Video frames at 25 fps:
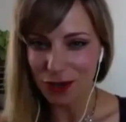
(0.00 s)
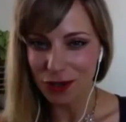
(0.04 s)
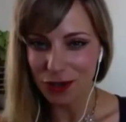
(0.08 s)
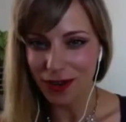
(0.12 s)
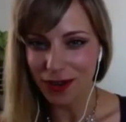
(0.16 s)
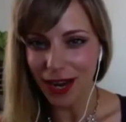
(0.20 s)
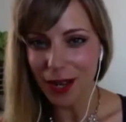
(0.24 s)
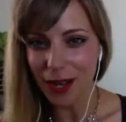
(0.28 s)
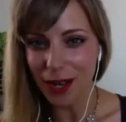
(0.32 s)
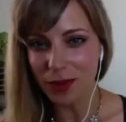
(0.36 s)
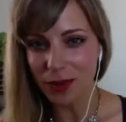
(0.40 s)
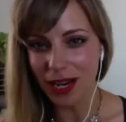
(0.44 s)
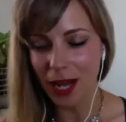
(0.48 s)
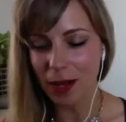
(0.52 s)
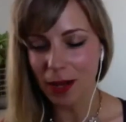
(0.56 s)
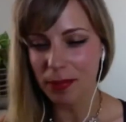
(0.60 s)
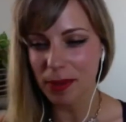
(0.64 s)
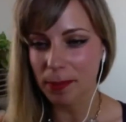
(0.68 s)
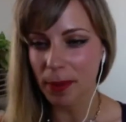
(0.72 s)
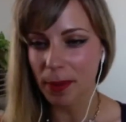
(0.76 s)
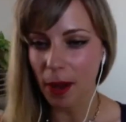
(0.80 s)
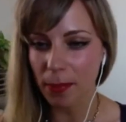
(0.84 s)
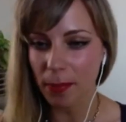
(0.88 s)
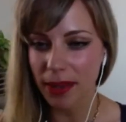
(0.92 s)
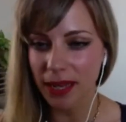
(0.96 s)
right. Well, I'll be
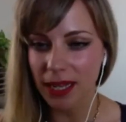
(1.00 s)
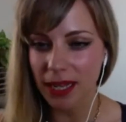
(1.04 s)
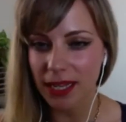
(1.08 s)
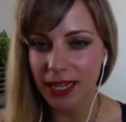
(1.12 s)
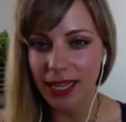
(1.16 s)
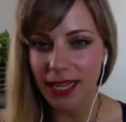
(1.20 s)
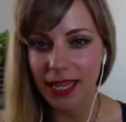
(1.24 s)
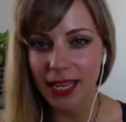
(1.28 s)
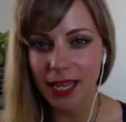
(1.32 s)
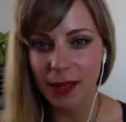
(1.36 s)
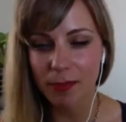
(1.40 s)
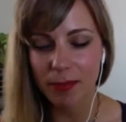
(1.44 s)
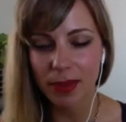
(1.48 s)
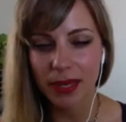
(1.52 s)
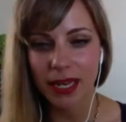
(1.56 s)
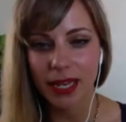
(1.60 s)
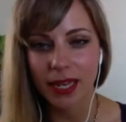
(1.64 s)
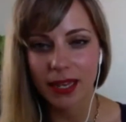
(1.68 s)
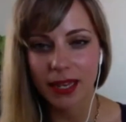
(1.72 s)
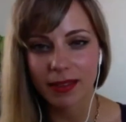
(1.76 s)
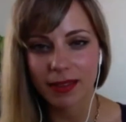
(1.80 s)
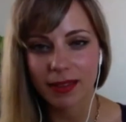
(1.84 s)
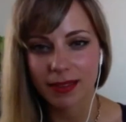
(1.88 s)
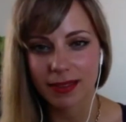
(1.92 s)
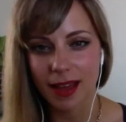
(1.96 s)
popping a link in
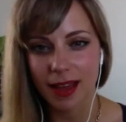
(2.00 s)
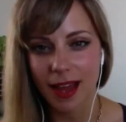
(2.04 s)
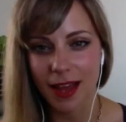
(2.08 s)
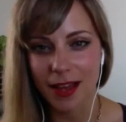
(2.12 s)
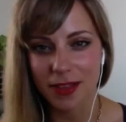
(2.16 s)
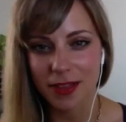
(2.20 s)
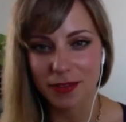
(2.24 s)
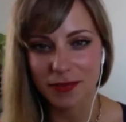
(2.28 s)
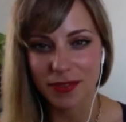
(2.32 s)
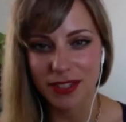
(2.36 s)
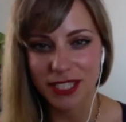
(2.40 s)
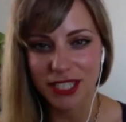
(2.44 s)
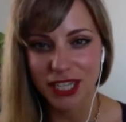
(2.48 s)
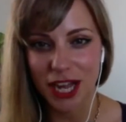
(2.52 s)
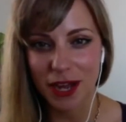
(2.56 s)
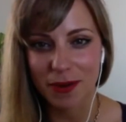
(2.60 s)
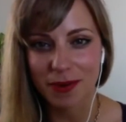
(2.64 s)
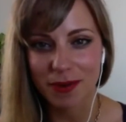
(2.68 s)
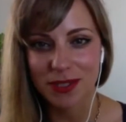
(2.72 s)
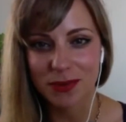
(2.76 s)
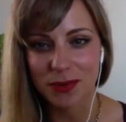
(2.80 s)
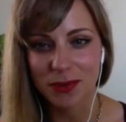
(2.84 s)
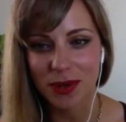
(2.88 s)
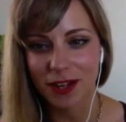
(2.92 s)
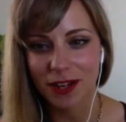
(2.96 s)
beneath the video
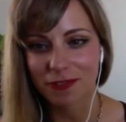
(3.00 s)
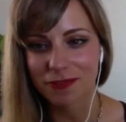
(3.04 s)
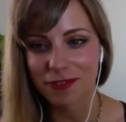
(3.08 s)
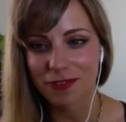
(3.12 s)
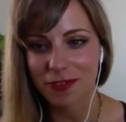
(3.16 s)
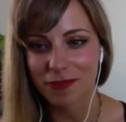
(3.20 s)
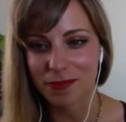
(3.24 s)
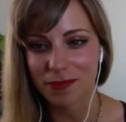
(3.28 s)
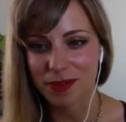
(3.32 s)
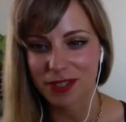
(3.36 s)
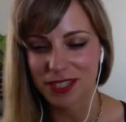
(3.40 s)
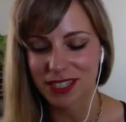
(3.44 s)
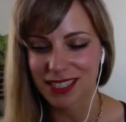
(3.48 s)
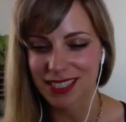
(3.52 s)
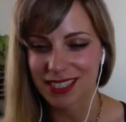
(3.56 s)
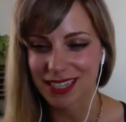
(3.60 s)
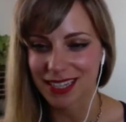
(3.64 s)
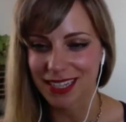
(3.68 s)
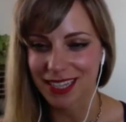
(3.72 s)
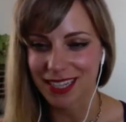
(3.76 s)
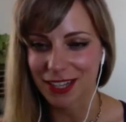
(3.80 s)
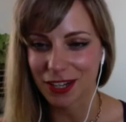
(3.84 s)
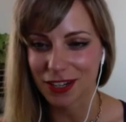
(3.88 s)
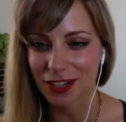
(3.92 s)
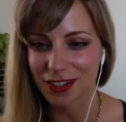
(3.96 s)
as well for everybody to
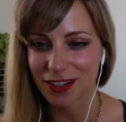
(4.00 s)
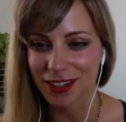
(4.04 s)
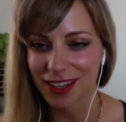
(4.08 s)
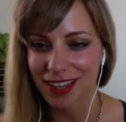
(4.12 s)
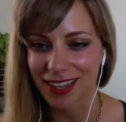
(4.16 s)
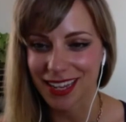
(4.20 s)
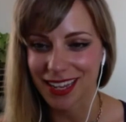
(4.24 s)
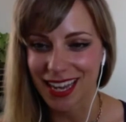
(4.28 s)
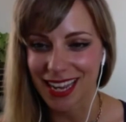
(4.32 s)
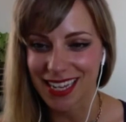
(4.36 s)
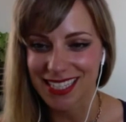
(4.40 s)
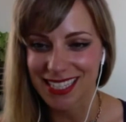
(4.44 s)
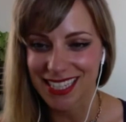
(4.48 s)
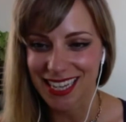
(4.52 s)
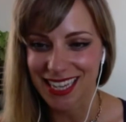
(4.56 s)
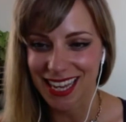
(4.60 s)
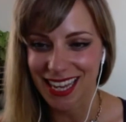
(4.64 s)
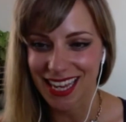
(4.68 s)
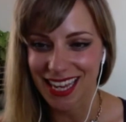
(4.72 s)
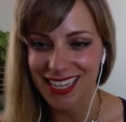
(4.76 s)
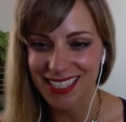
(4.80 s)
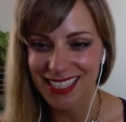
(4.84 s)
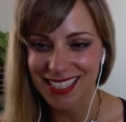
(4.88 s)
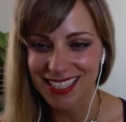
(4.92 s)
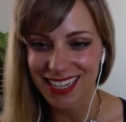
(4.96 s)
click on and get
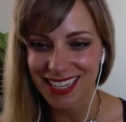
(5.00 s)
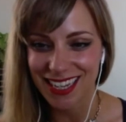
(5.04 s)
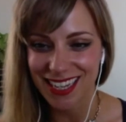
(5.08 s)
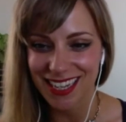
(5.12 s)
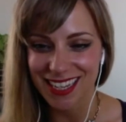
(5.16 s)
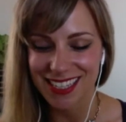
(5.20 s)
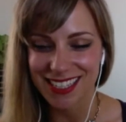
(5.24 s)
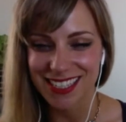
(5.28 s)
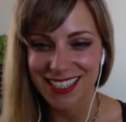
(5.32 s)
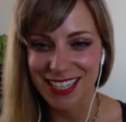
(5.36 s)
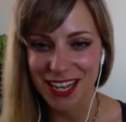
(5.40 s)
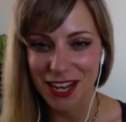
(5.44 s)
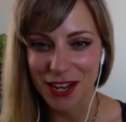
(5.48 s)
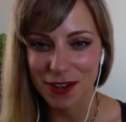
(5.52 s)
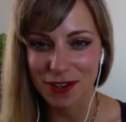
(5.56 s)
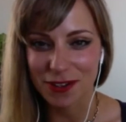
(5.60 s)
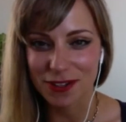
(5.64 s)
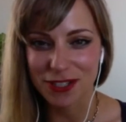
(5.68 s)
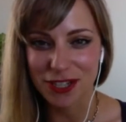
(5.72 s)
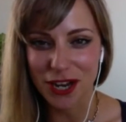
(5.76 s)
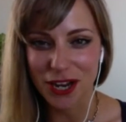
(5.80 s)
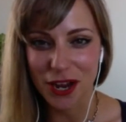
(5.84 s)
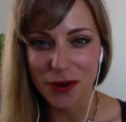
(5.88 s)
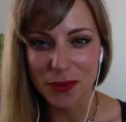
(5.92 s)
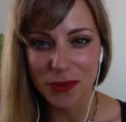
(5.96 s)
tickets. So
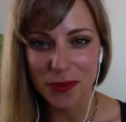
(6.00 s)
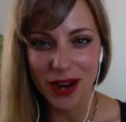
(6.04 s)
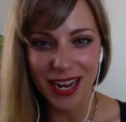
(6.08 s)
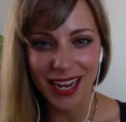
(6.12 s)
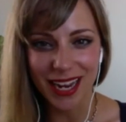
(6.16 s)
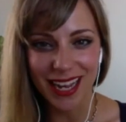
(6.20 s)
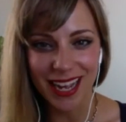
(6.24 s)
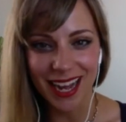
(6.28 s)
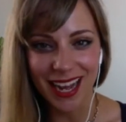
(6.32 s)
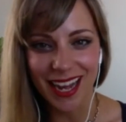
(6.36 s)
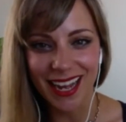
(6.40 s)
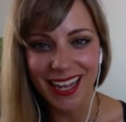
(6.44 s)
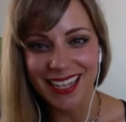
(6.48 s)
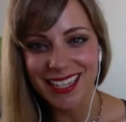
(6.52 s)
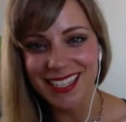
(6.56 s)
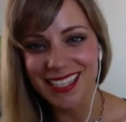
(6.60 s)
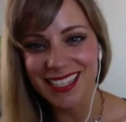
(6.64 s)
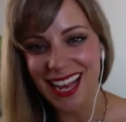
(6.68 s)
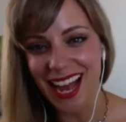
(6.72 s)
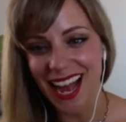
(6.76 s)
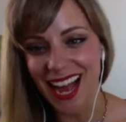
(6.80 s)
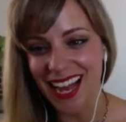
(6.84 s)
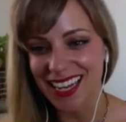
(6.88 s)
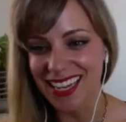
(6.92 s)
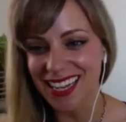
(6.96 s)
don't wait, guys.
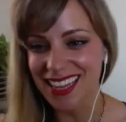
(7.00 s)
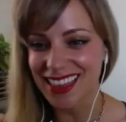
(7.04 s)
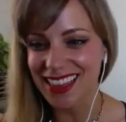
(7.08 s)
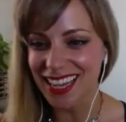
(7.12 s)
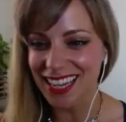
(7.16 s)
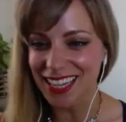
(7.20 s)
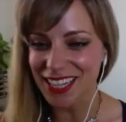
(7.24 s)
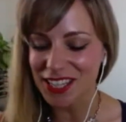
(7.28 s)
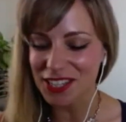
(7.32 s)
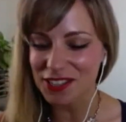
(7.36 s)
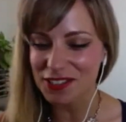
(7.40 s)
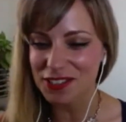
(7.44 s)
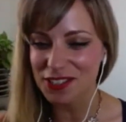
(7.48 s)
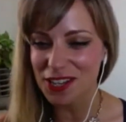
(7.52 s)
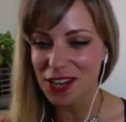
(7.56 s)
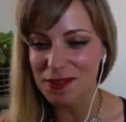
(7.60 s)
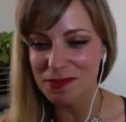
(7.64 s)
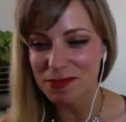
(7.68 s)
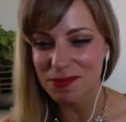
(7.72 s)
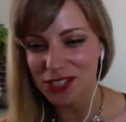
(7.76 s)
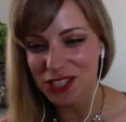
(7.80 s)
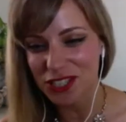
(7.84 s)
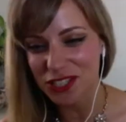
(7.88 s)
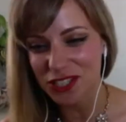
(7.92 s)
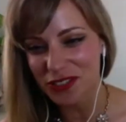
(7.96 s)
And thank you so
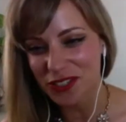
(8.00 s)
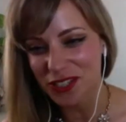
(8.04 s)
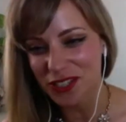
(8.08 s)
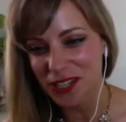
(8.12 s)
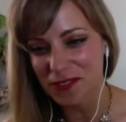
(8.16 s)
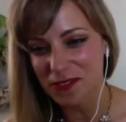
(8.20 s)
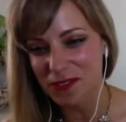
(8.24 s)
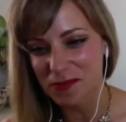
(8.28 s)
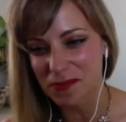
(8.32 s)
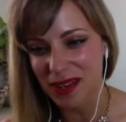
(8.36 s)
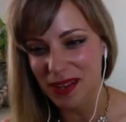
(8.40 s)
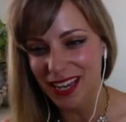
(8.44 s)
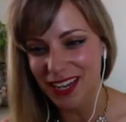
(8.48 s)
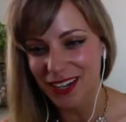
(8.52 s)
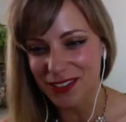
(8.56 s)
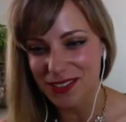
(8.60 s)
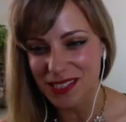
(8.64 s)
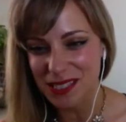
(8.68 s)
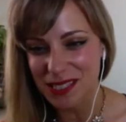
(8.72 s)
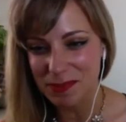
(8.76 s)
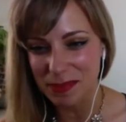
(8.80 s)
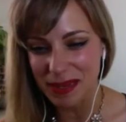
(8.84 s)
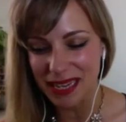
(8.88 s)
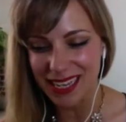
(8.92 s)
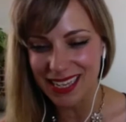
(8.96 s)
much, Trudy, for being on
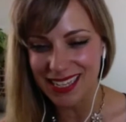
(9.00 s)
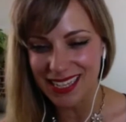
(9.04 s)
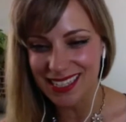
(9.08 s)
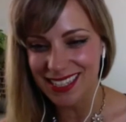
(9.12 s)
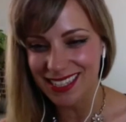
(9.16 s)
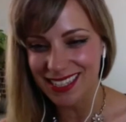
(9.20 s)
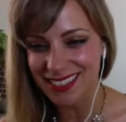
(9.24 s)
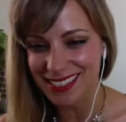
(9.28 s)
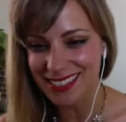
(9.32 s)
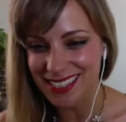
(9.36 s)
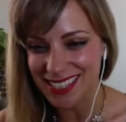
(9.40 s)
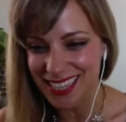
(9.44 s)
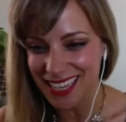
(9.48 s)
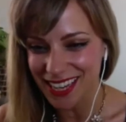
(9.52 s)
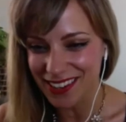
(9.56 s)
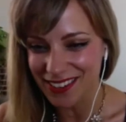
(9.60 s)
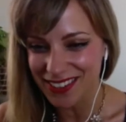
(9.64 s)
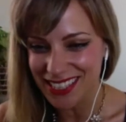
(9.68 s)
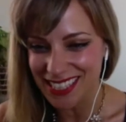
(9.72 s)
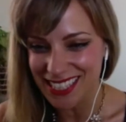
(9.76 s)
Speaker's Little Secret